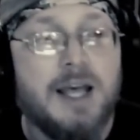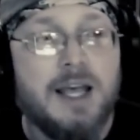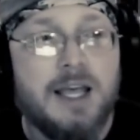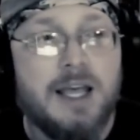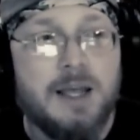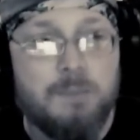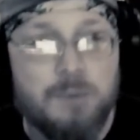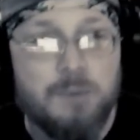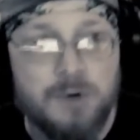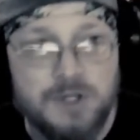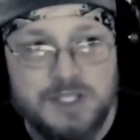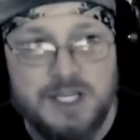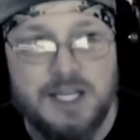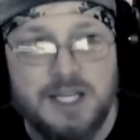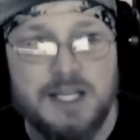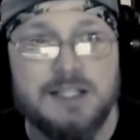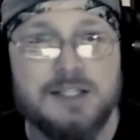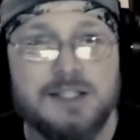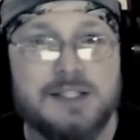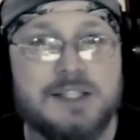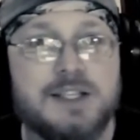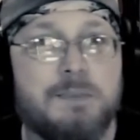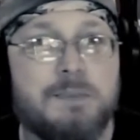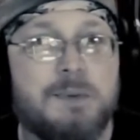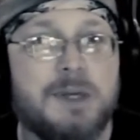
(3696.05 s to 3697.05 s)
He
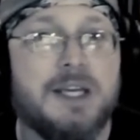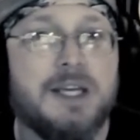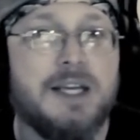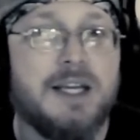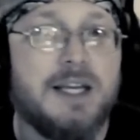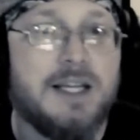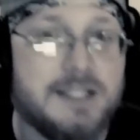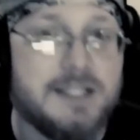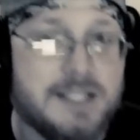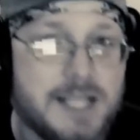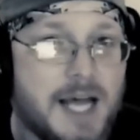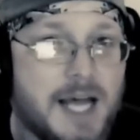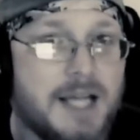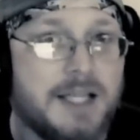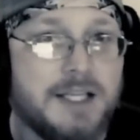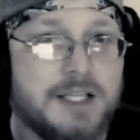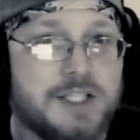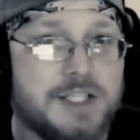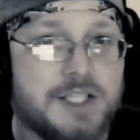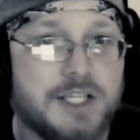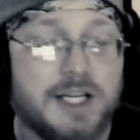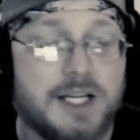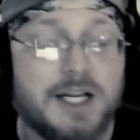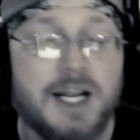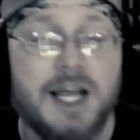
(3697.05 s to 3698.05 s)
pretends to be
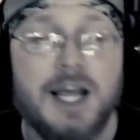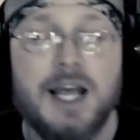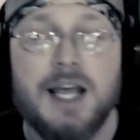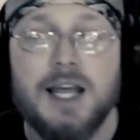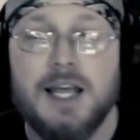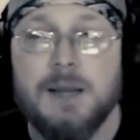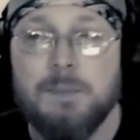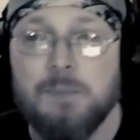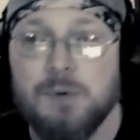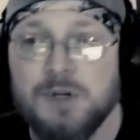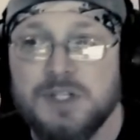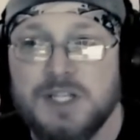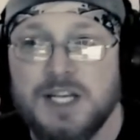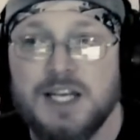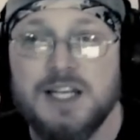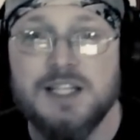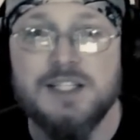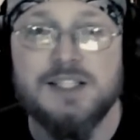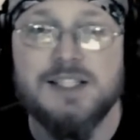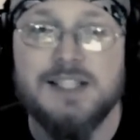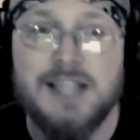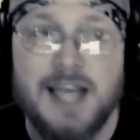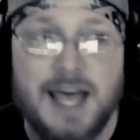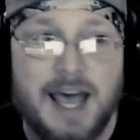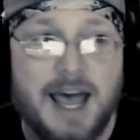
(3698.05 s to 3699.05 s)
intelligent. He
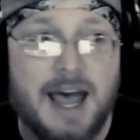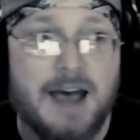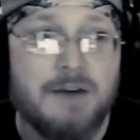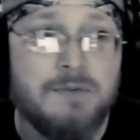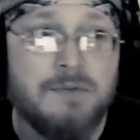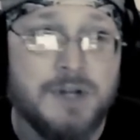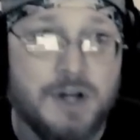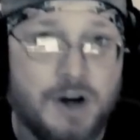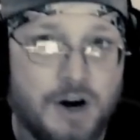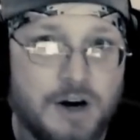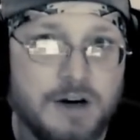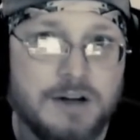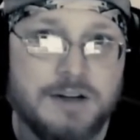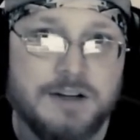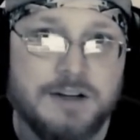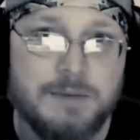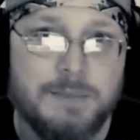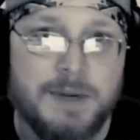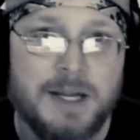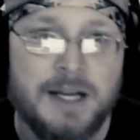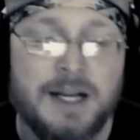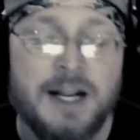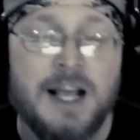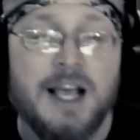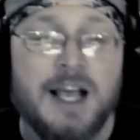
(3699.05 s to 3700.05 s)
pretends to have an
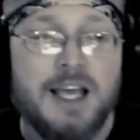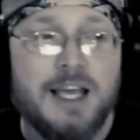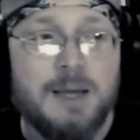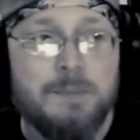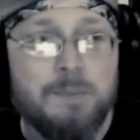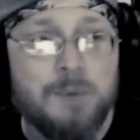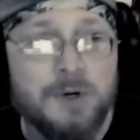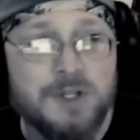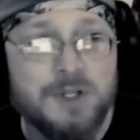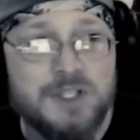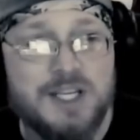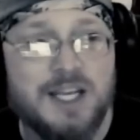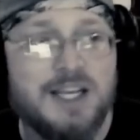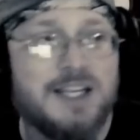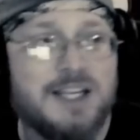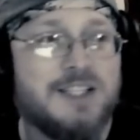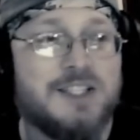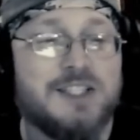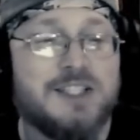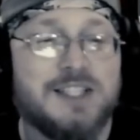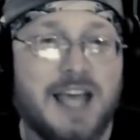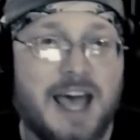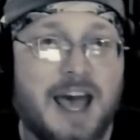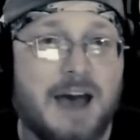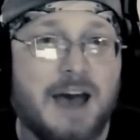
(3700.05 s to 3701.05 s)
argument. He
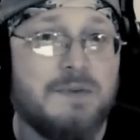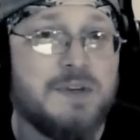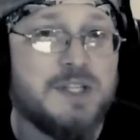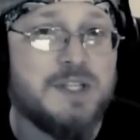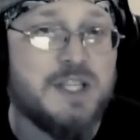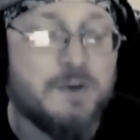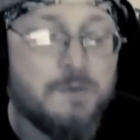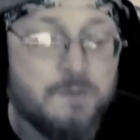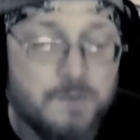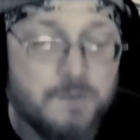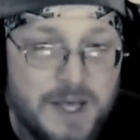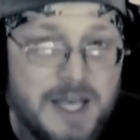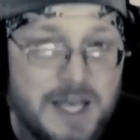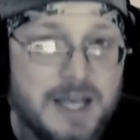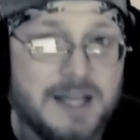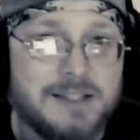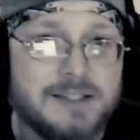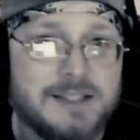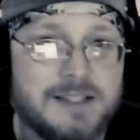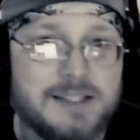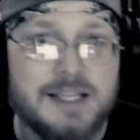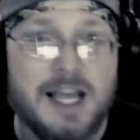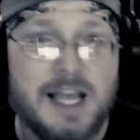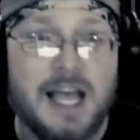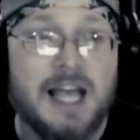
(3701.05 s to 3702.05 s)
pretends to have a
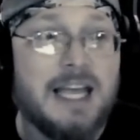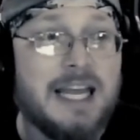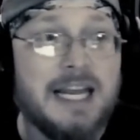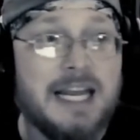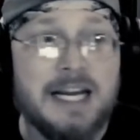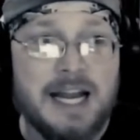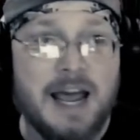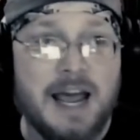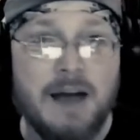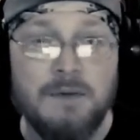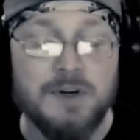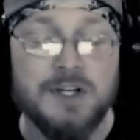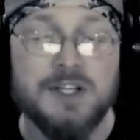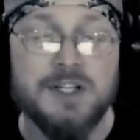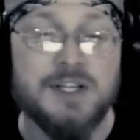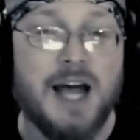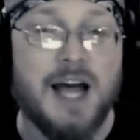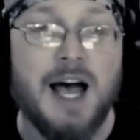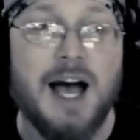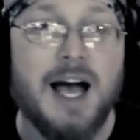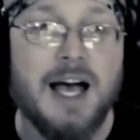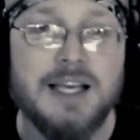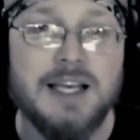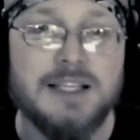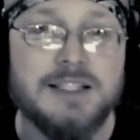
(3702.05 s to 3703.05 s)
defense. He never
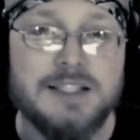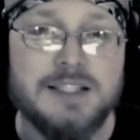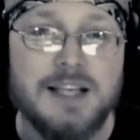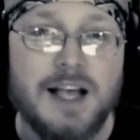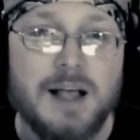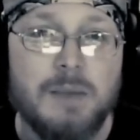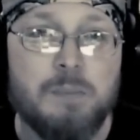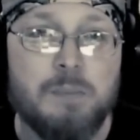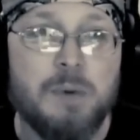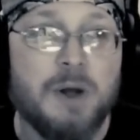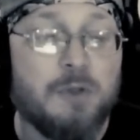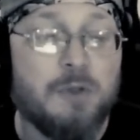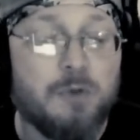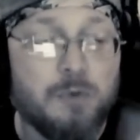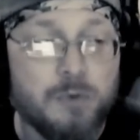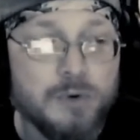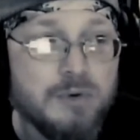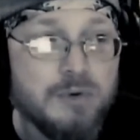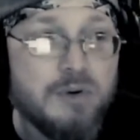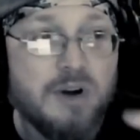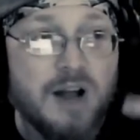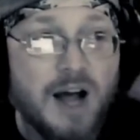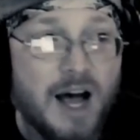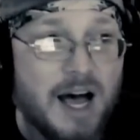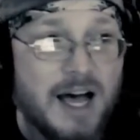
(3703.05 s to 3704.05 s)
does, but
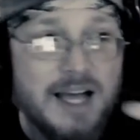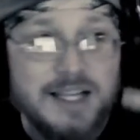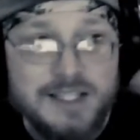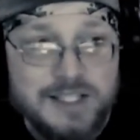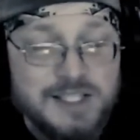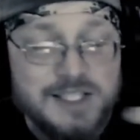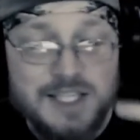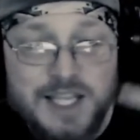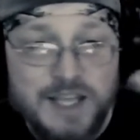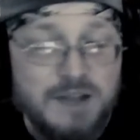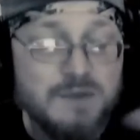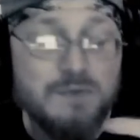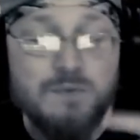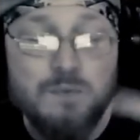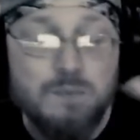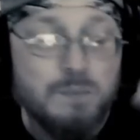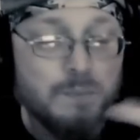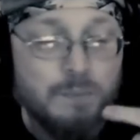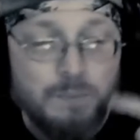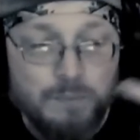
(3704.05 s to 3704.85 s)
through constant